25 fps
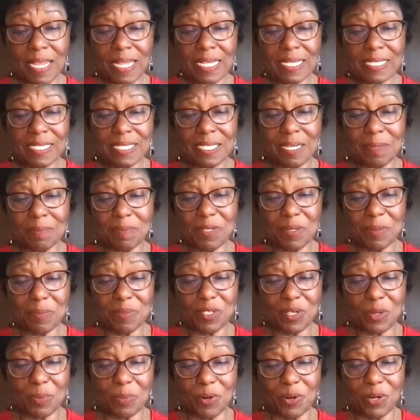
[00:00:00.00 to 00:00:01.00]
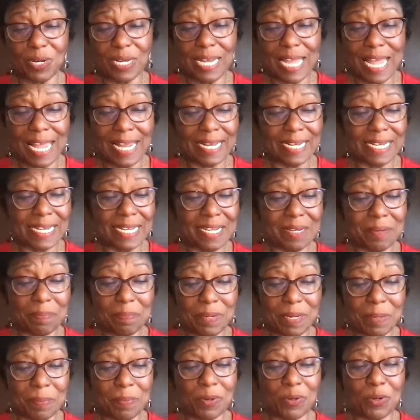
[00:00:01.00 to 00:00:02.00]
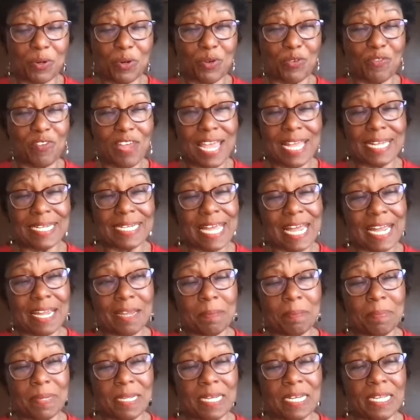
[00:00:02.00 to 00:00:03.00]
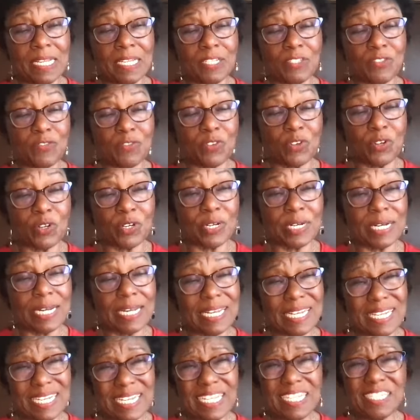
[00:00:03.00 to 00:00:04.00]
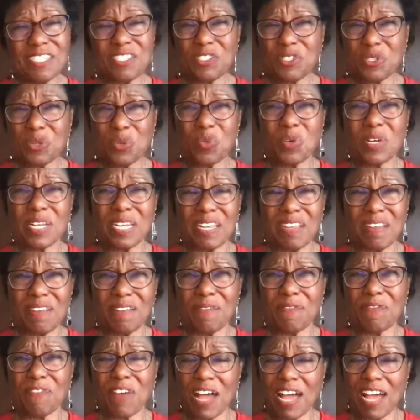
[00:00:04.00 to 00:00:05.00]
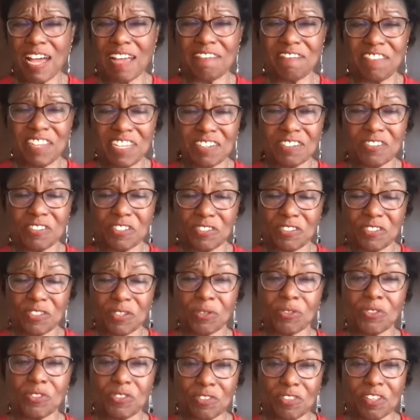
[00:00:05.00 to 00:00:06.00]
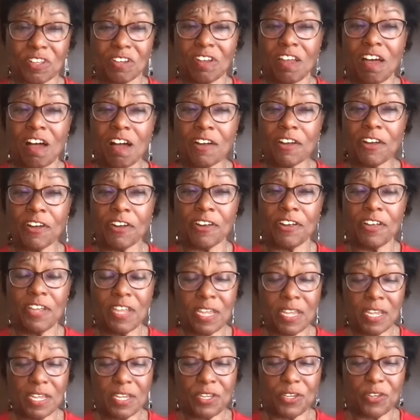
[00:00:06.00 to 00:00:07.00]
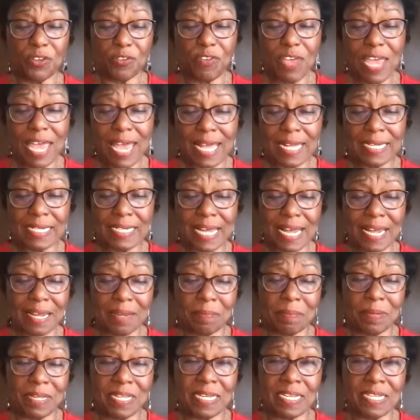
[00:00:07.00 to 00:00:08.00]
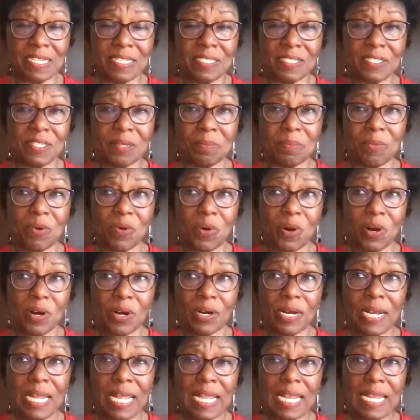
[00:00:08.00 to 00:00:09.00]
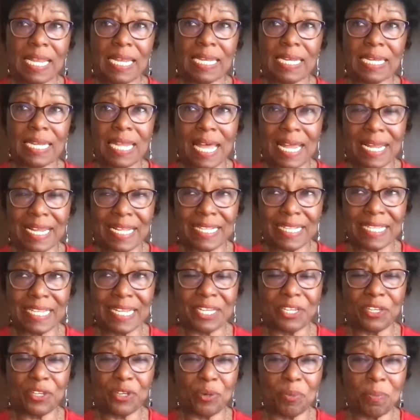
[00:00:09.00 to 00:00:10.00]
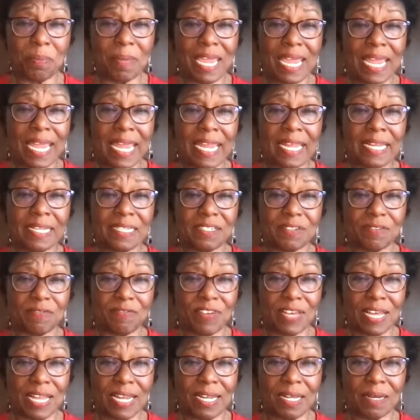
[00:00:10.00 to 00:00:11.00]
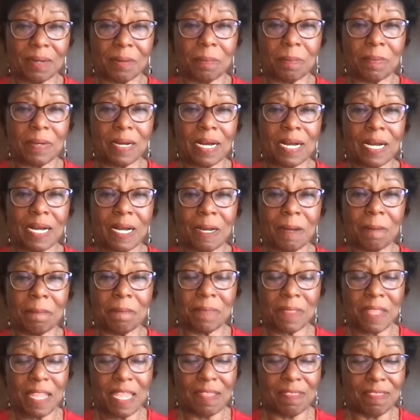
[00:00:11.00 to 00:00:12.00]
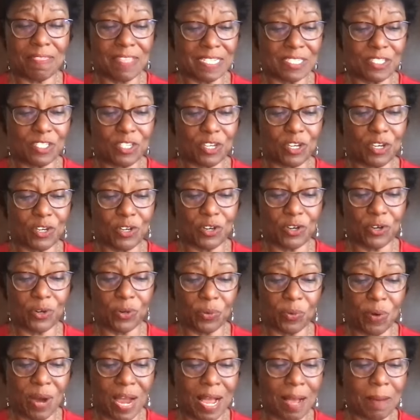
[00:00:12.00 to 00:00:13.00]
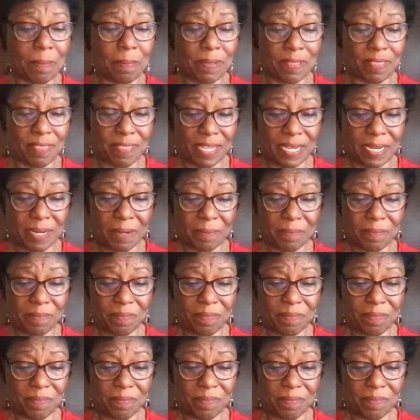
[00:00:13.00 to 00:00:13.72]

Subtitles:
symptoms are more likely in people who've had diabetes for at least 25 years or so. So the longer you've had diabetes, the more likely you may develop this neuropathy.